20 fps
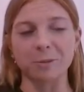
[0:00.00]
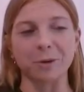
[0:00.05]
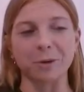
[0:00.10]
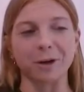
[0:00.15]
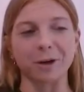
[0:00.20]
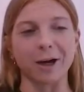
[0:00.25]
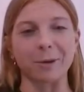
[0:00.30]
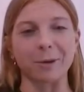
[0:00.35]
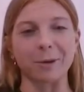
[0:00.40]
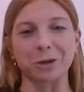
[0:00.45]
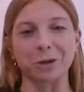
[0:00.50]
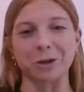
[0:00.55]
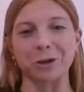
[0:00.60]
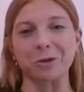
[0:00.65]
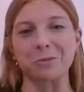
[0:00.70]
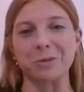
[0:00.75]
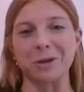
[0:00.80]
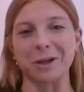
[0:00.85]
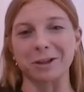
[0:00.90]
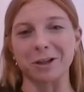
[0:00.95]
But I'm sure
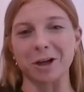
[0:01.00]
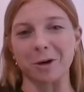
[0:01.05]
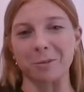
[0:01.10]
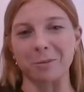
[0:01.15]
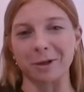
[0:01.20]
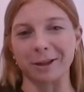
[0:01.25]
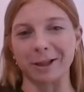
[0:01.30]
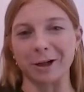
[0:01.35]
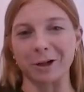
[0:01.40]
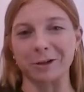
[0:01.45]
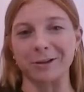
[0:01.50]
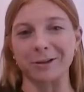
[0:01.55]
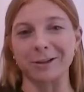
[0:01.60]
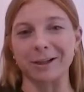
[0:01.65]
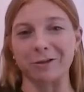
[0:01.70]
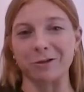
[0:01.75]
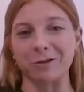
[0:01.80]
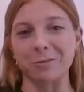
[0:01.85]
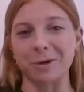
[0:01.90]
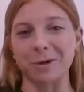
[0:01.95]
it would be a topic that will
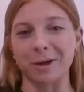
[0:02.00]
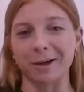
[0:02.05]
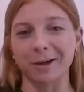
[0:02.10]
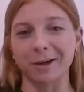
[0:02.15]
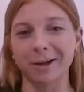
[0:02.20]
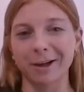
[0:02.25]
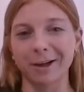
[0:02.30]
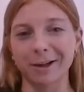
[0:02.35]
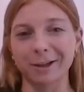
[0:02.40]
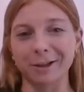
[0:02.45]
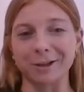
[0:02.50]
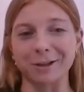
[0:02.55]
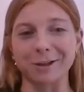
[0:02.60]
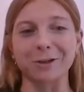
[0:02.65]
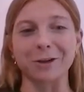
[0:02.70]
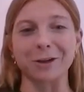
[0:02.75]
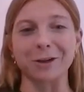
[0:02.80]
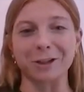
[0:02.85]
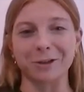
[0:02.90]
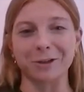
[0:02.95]
definitely be
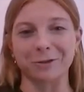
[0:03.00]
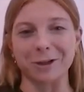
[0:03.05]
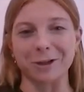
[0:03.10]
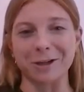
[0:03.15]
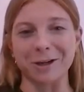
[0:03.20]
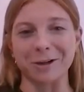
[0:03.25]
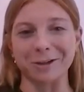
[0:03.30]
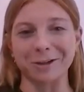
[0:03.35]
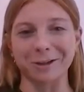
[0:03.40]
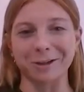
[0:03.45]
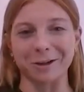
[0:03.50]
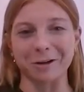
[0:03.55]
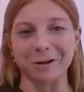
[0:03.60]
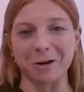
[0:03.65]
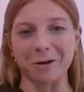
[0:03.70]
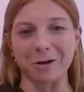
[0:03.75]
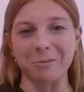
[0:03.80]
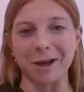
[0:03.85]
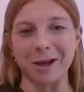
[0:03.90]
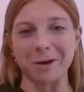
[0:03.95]
discussed for years to
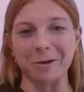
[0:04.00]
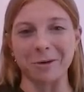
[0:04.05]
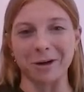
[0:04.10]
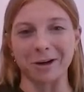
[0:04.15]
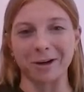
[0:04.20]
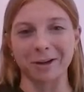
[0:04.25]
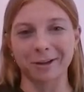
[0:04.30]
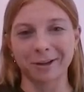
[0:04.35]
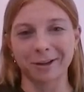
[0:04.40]
come anyway.